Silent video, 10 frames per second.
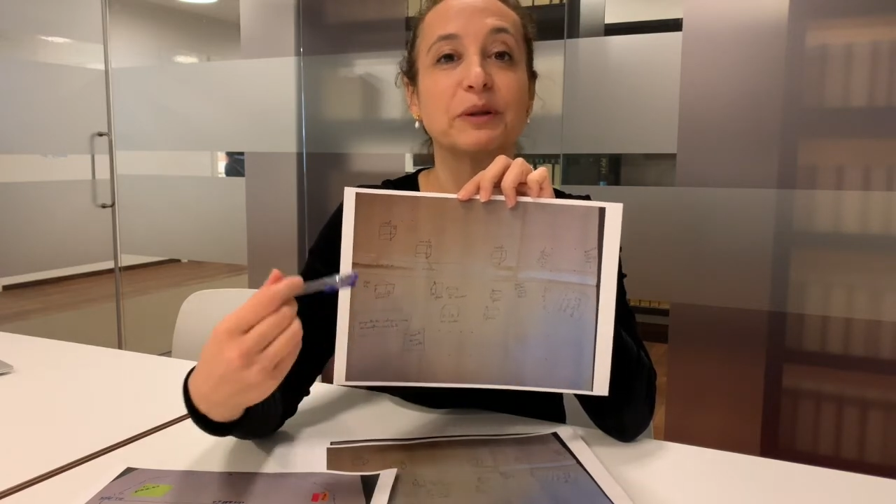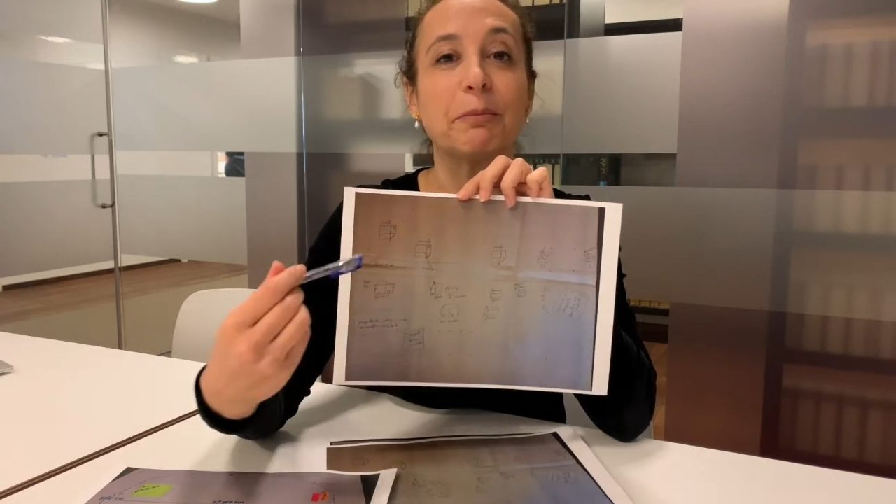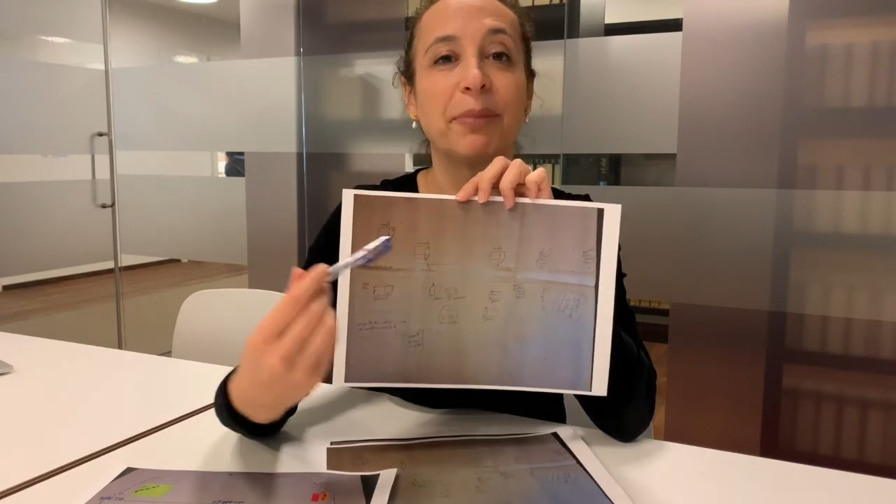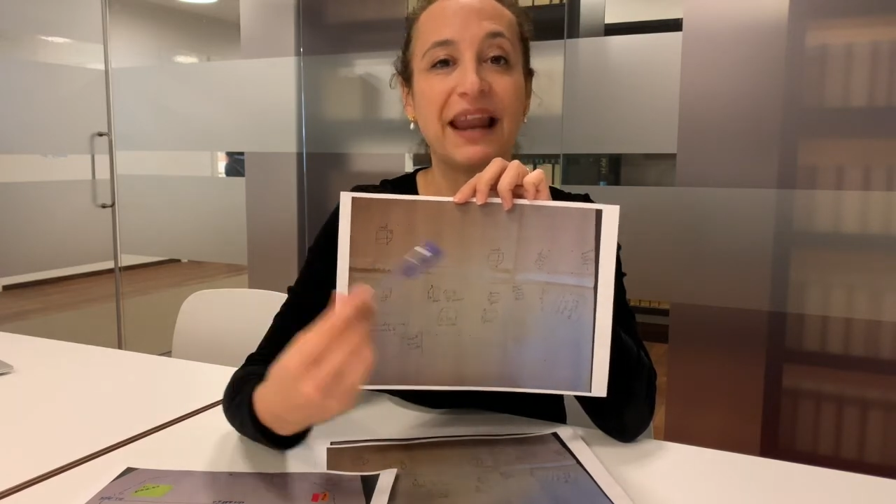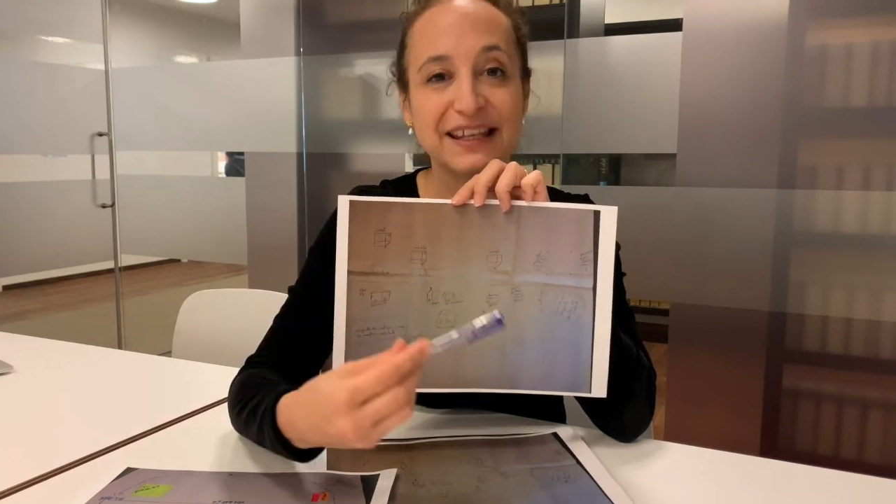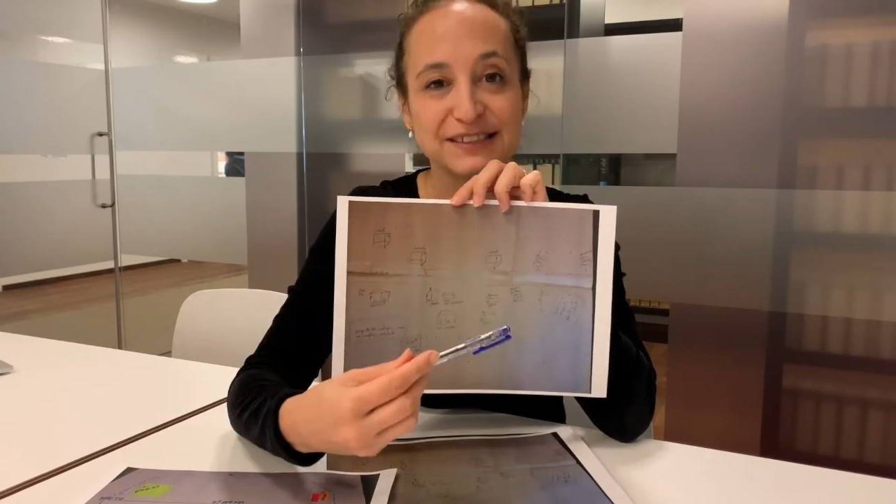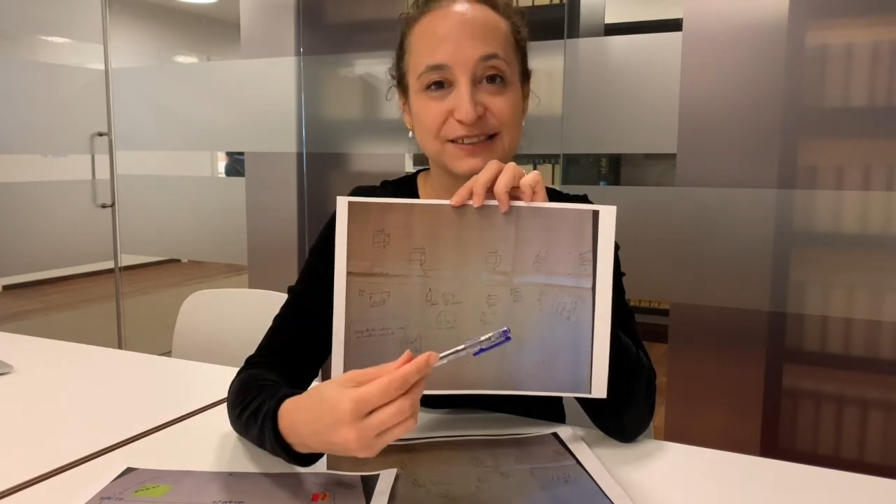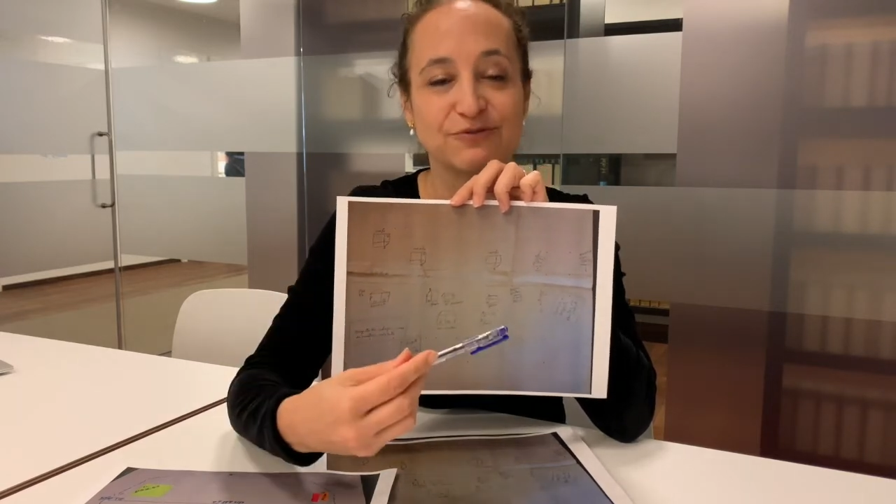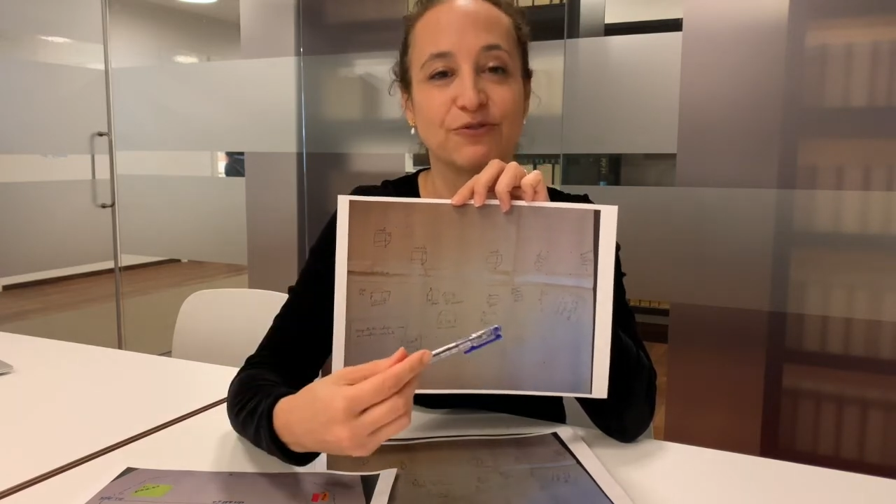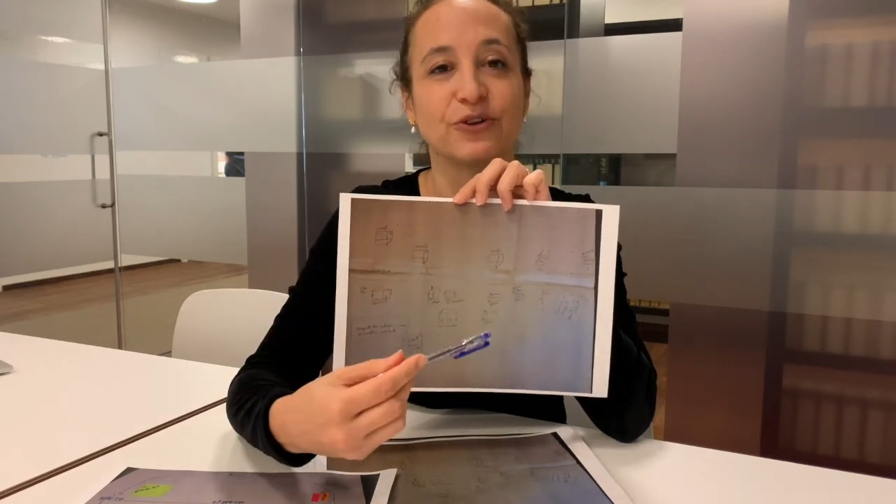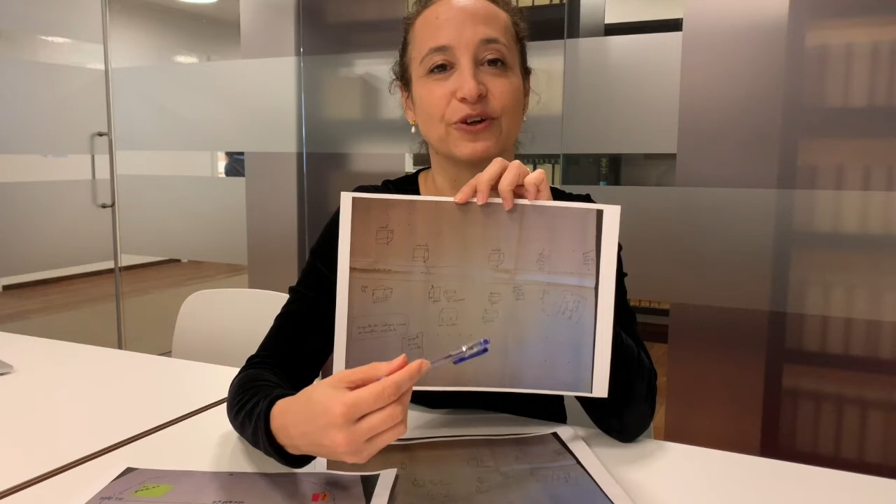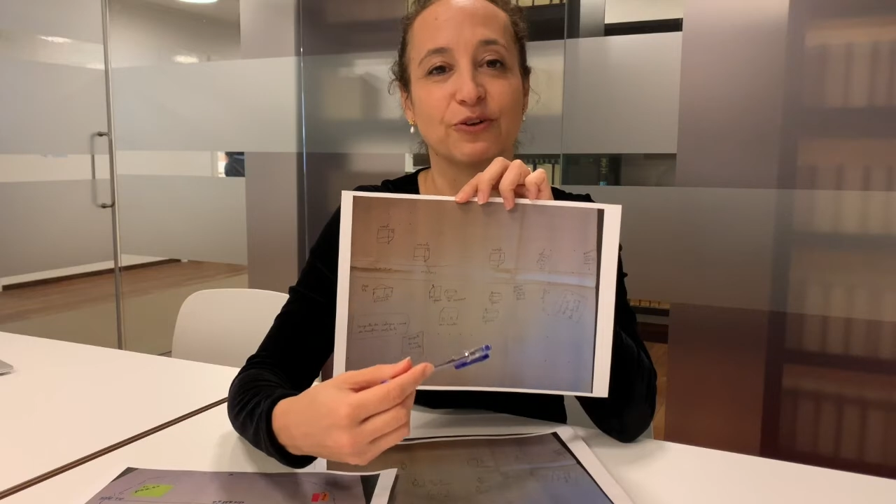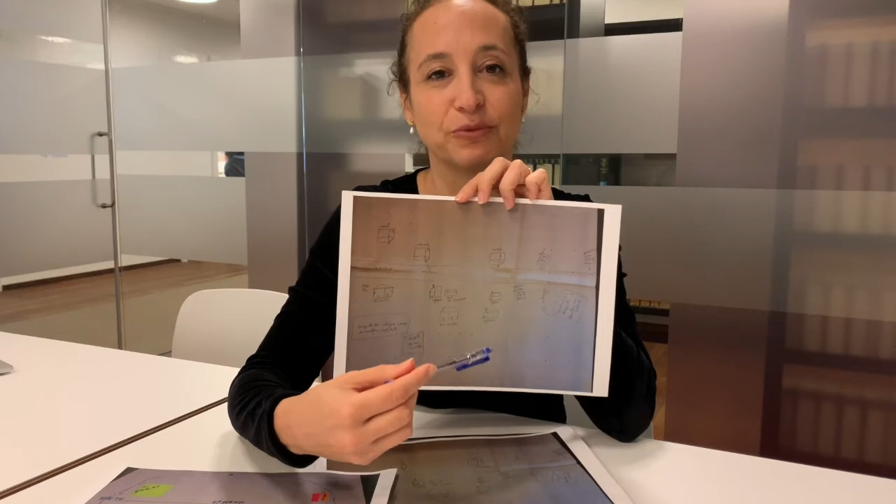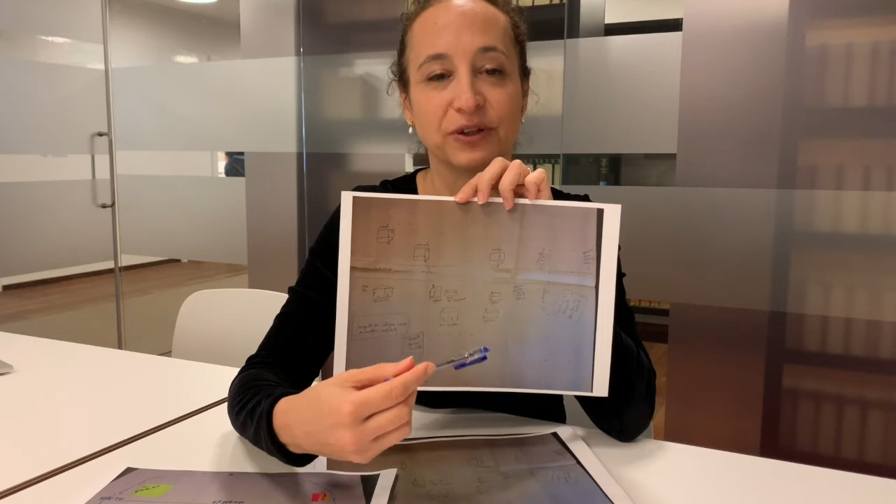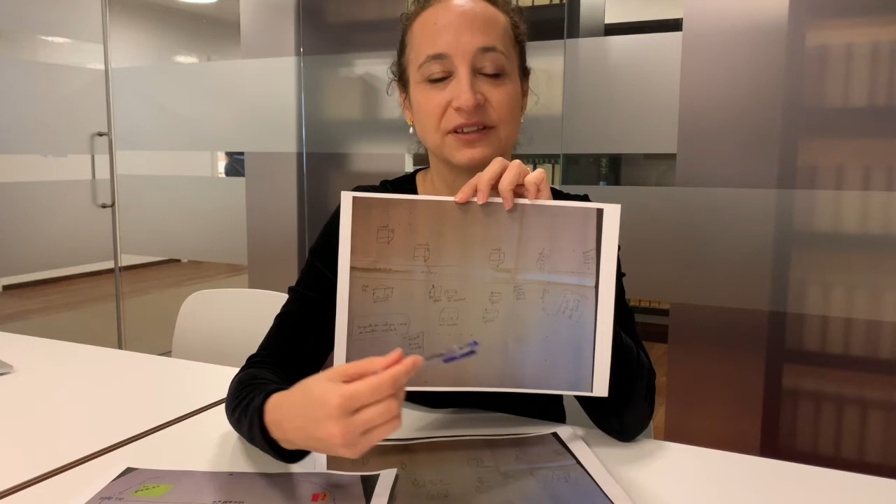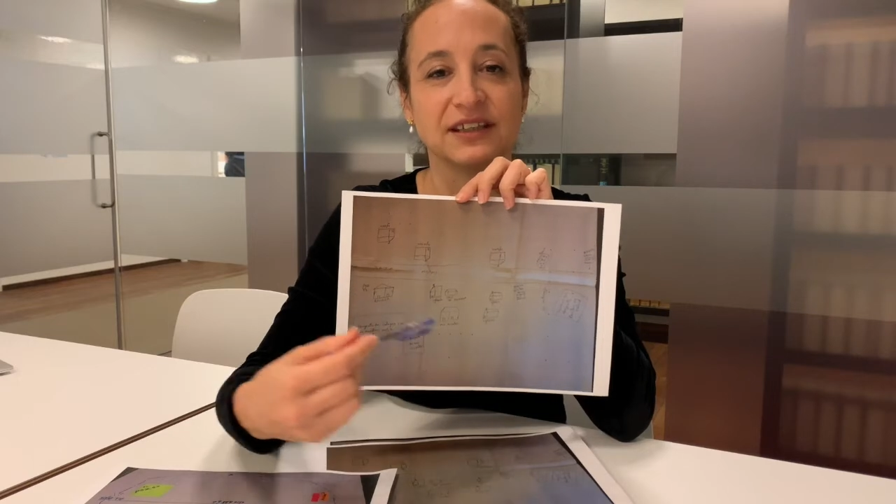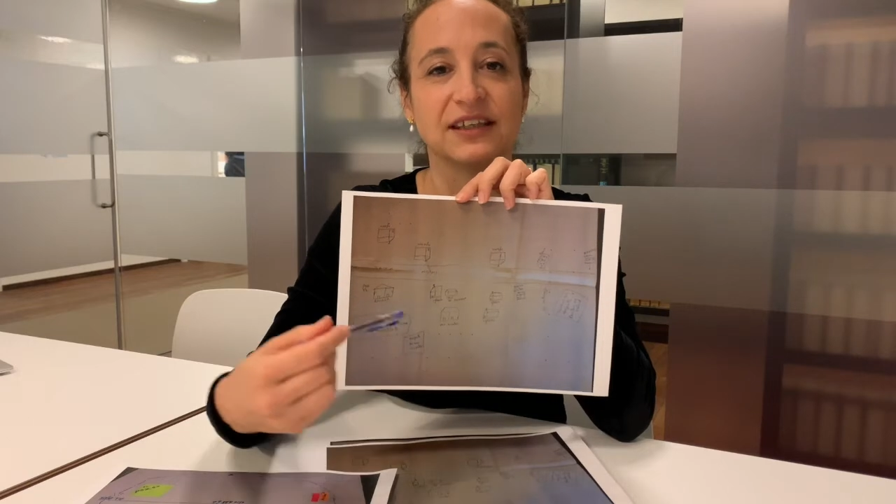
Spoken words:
plans for the community.